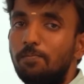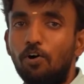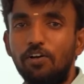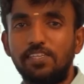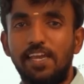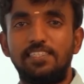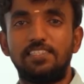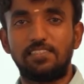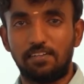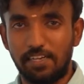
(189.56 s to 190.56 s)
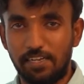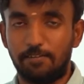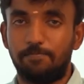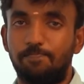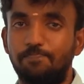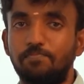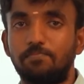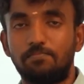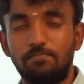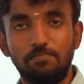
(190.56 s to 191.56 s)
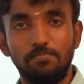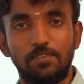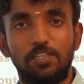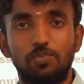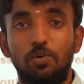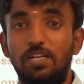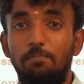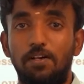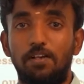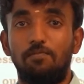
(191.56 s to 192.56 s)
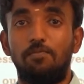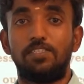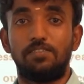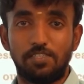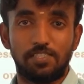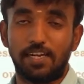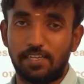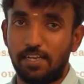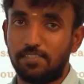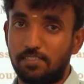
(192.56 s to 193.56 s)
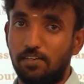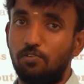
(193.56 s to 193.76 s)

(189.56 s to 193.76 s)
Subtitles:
boy's age is 13. That is one number which is acting as